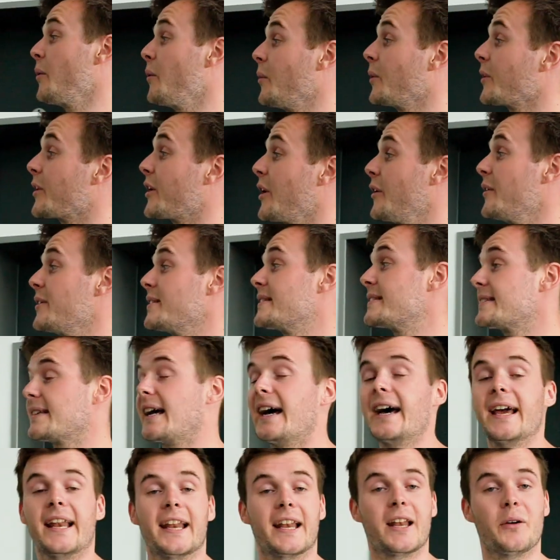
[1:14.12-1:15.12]
we will go
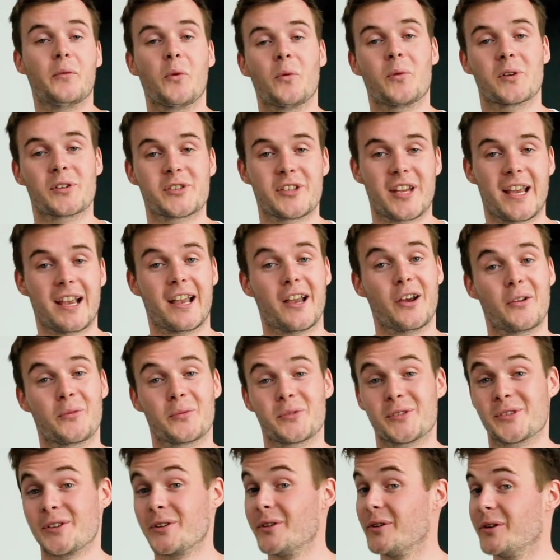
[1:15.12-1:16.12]
inside and then we will check out
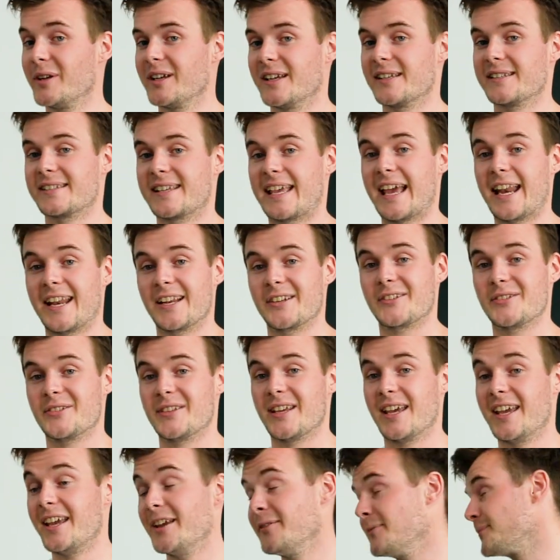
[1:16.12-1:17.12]
what Julia is getting
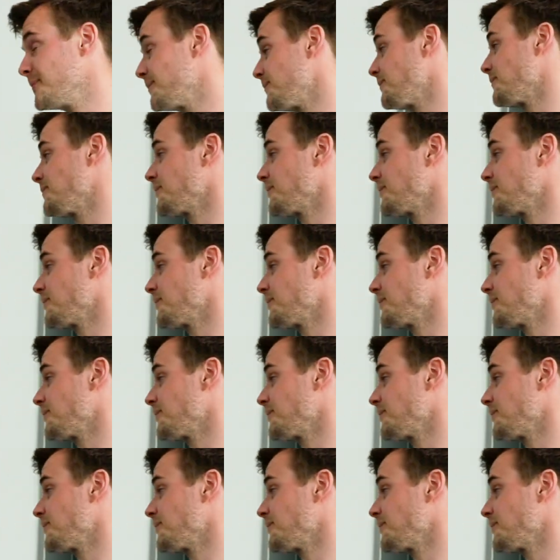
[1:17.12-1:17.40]
today.